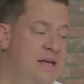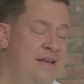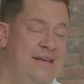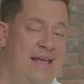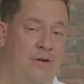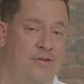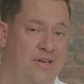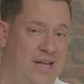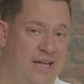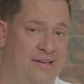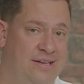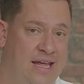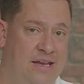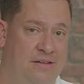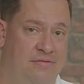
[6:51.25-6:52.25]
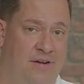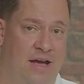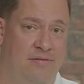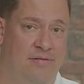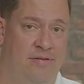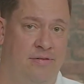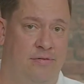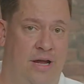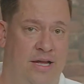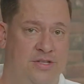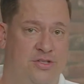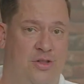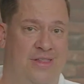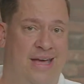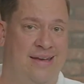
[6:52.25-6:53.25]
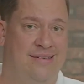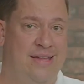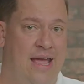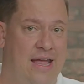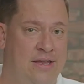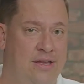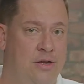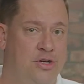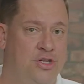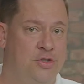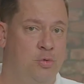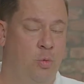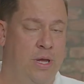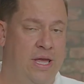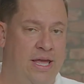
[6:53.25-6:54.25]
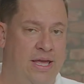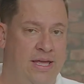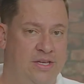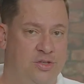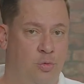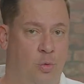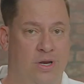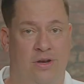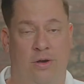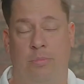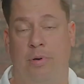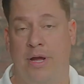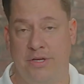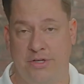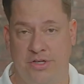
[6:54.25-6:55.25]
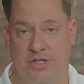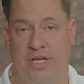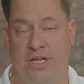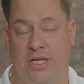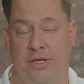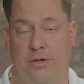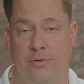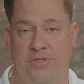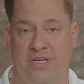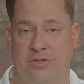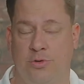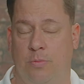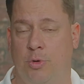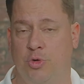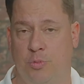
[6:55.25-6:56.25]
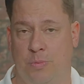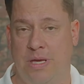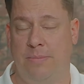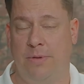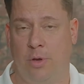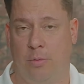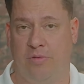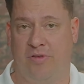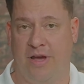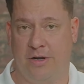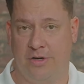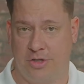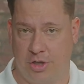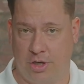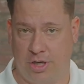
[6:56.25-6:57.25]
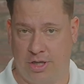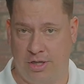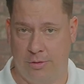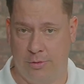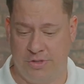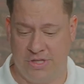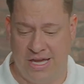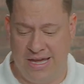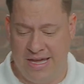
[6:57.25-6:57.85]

down to 1985, right? So that 10-year swing is what an appraiser is going to use. That's what most BPO providers are going to use.